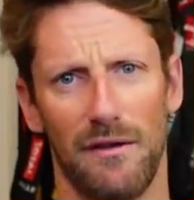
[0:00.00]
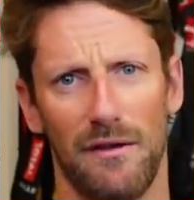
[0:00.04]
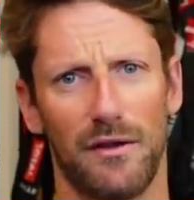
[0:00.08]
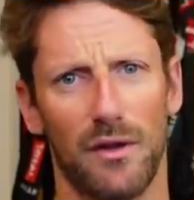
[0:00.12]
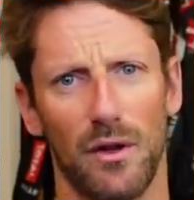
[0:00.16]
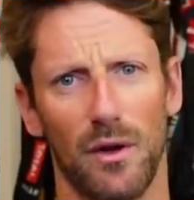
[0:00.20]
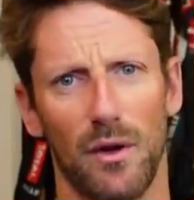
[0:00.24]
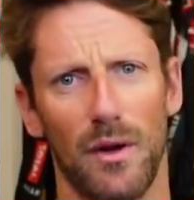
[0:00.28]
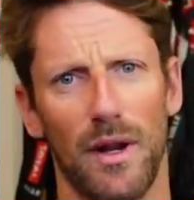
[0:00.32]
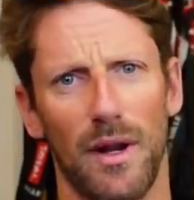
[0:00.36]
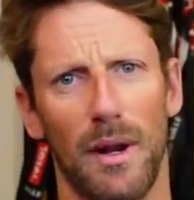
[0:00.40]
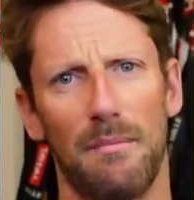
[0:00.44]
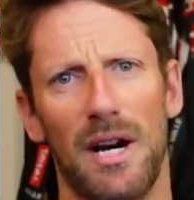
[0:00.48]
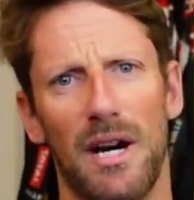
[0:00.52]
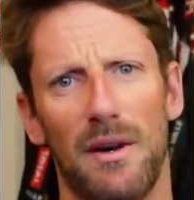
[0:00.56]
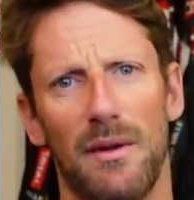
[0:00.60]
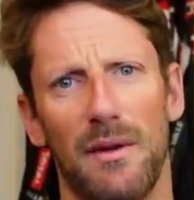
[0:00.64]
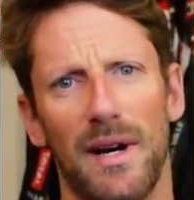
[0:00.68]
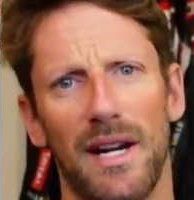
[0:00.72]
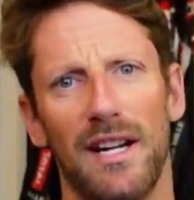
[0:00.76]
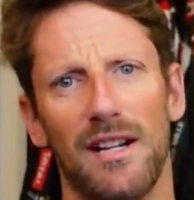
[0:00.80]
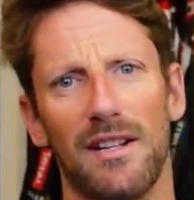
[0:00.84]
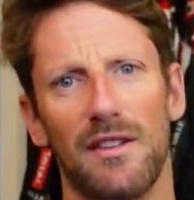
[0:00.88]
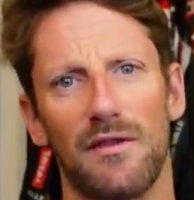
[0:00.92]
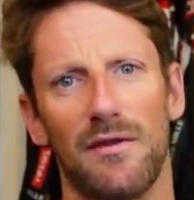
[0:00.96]
have to know that
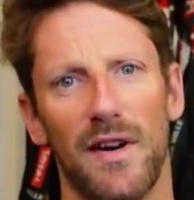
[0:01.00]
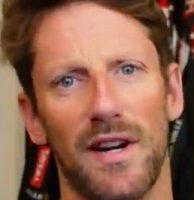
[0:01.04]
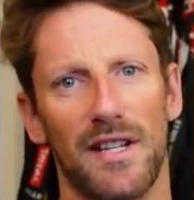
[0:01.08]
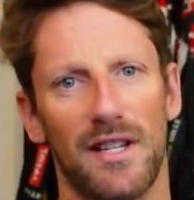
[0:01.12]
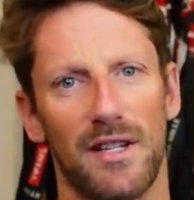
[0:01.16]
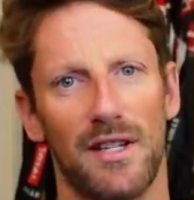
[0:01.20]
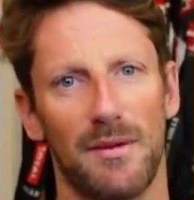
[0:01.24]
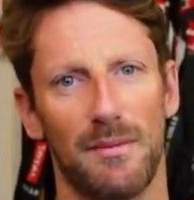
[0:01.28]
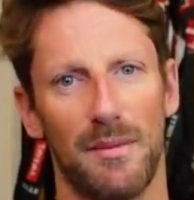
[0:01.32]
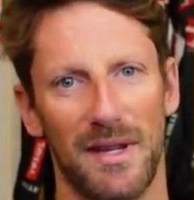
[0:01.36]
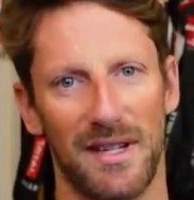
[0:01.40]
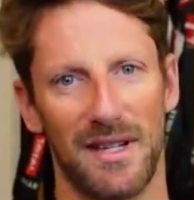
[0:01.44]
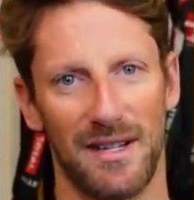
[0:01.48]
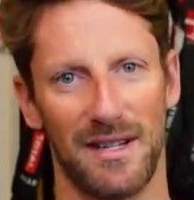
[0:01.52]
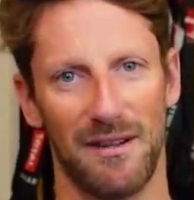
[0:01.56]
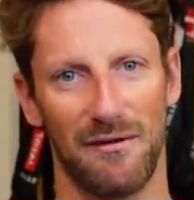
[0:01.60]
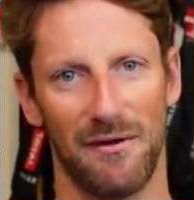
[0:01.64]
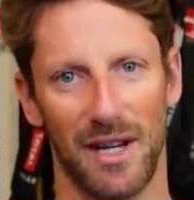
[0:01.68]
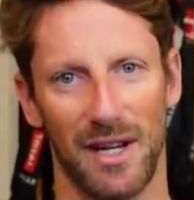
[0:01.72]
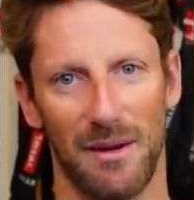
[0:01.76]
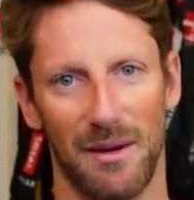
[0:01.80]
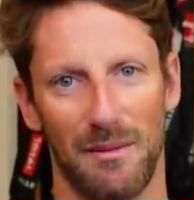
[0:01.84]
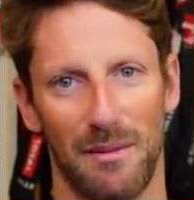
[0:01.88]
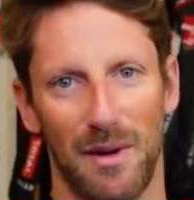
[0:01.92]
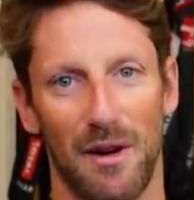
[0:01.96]
Bahrain is very
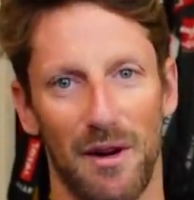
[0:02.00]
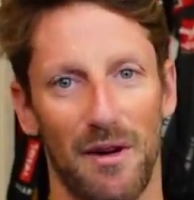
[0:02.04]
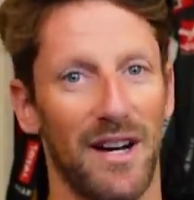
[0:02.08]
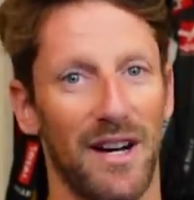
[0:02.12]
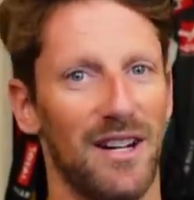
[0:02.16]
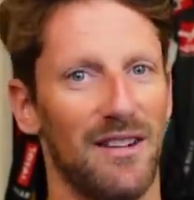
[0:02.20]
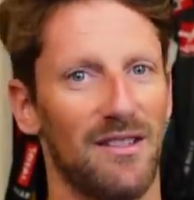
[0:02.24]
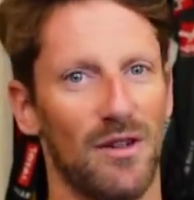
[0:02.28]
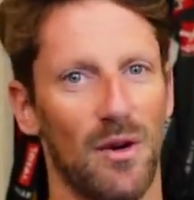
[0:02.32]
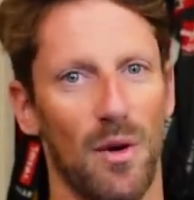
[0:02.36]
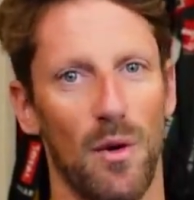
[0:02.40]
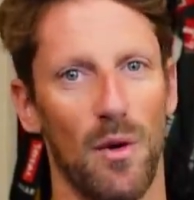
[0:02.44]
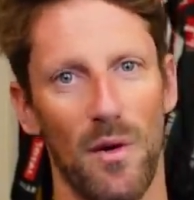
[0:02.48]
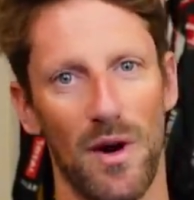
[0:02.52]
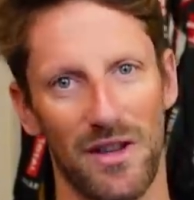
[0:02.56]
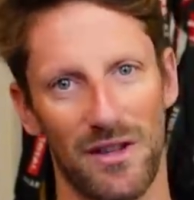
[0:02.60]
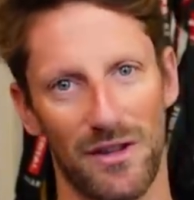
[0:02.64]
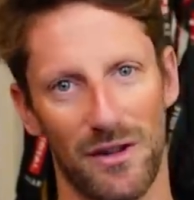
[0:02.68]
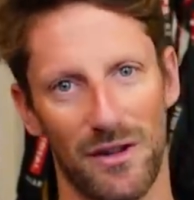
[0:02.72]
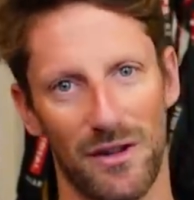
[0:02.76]
specific. Bahrain is always